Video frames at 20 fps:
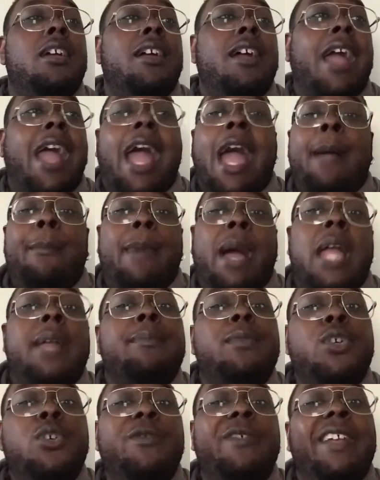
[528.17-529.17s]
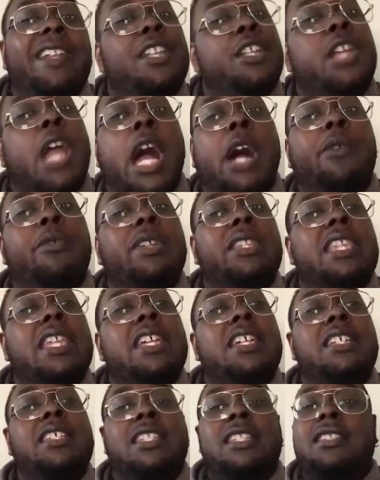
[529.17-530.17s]
I might move and y'all would think
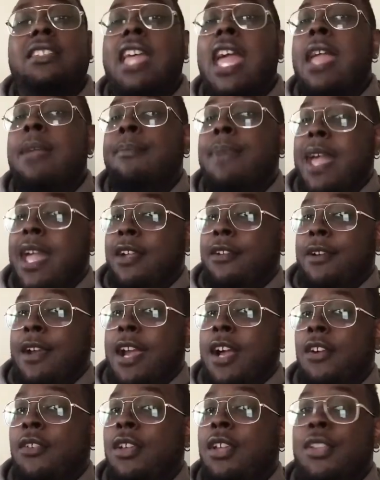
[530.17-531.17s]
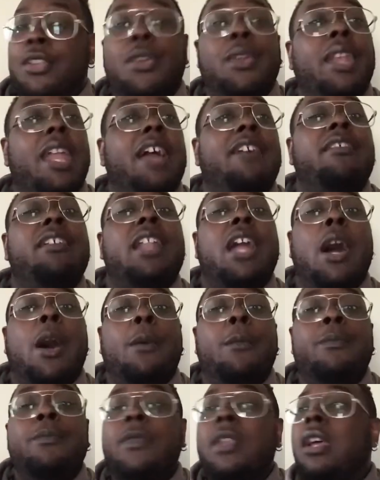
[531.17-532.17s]
it's the same background. You never know.
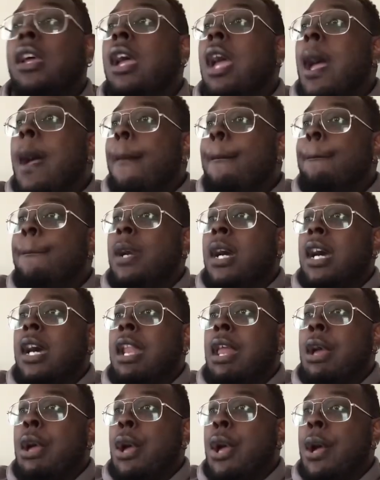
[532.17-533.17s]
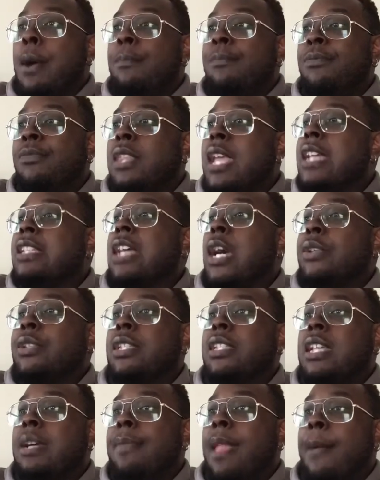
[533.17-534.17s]
But that's also
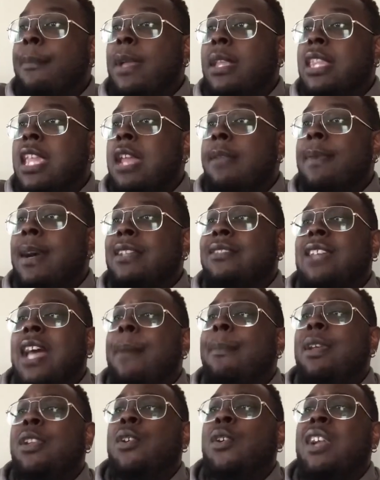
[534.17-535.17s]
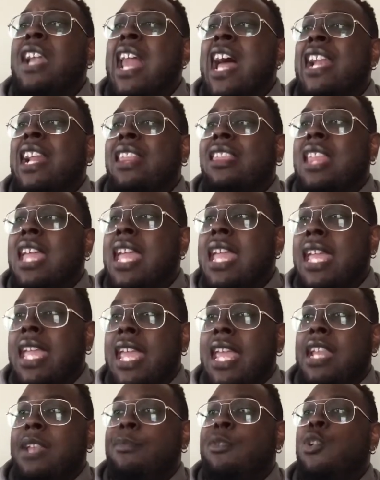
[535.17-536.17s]
something I've been thinking about. So I've been doing a lot of
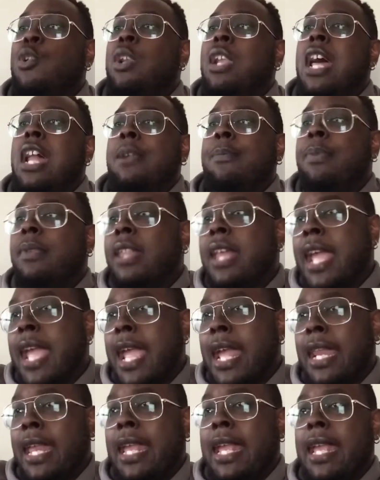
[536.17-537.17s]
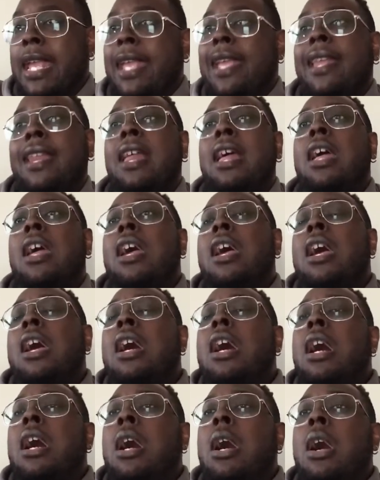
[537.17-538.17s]
thinking, doing a lot of planning.
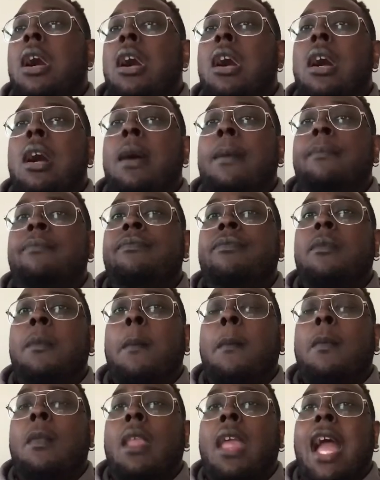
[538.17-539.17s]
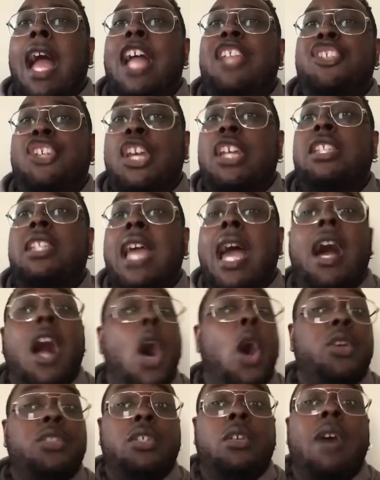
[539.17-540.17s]
I just
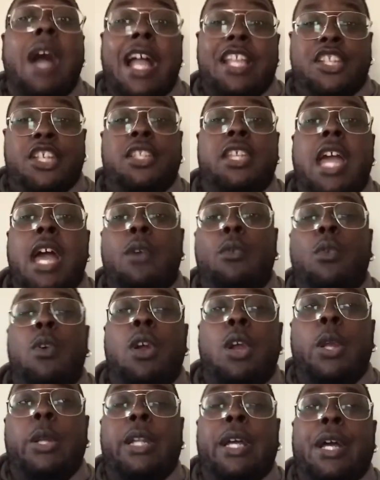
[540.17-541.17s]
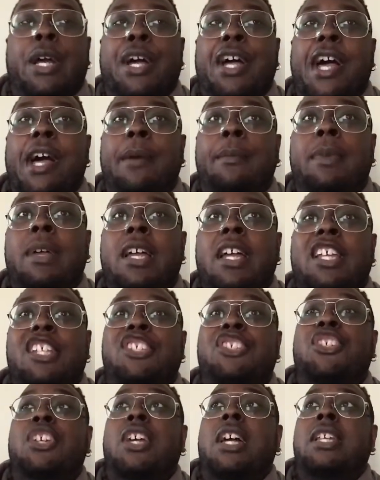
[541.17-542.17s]
got word
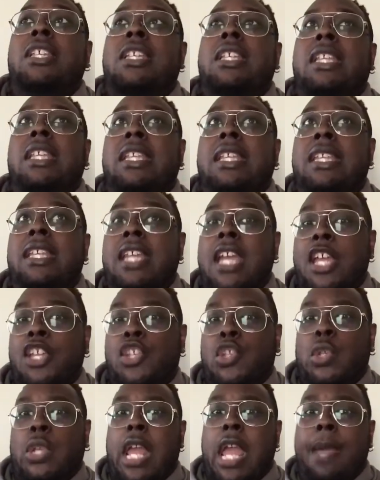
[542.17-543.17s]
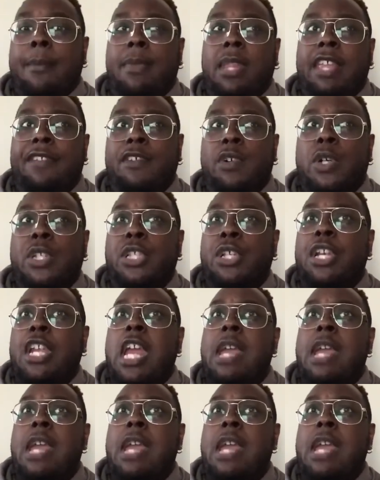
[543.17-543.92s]
just yesterday, I believe it was, or the day